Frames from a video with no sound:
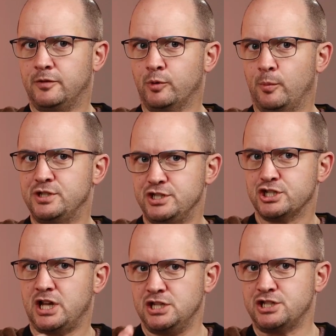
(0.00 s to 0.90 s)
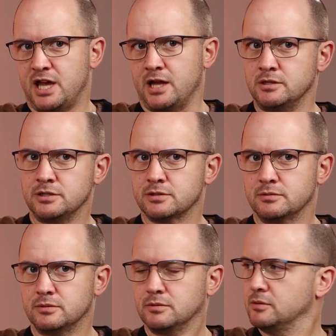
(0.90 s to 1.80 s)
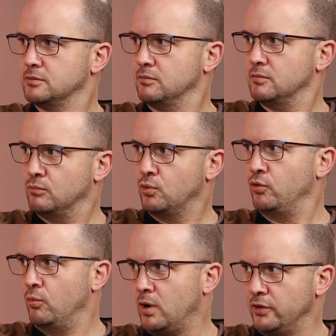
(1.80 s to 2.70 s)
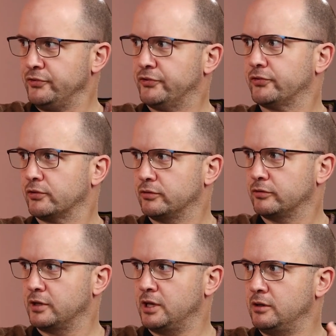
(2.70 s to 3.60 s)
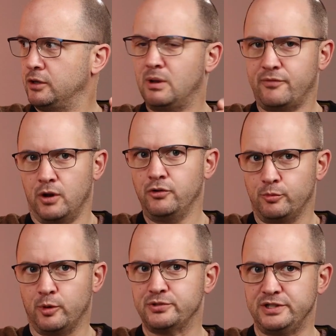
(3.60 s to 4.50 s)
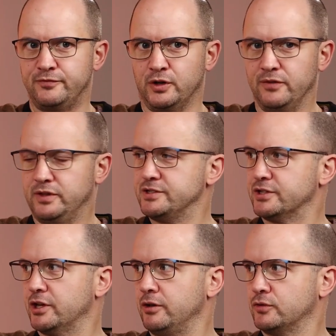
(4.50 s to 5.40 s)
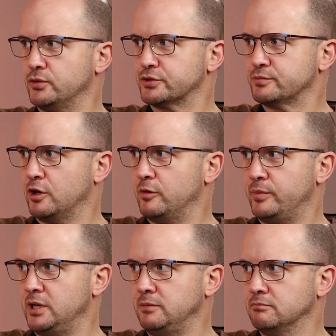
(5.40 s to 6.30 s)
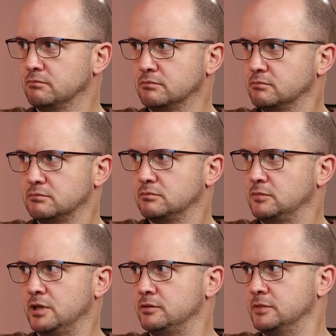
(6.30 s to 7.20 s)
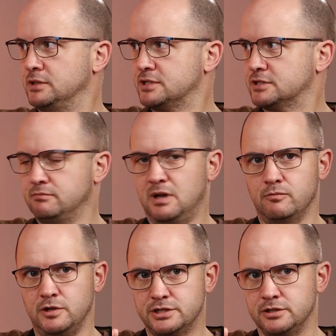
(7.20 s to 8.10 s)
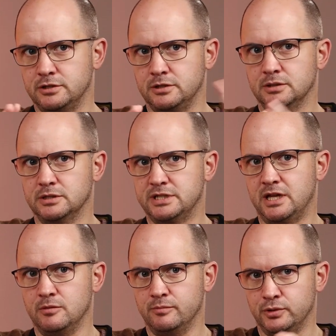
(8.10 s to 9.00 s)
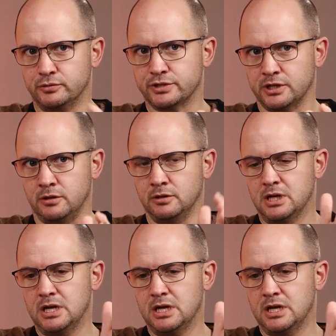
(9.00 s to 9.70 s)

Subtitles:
if the property's changed hands more than once, then whoever owned the property 5 years ago, of course, might be a distant memory to the tenant, but also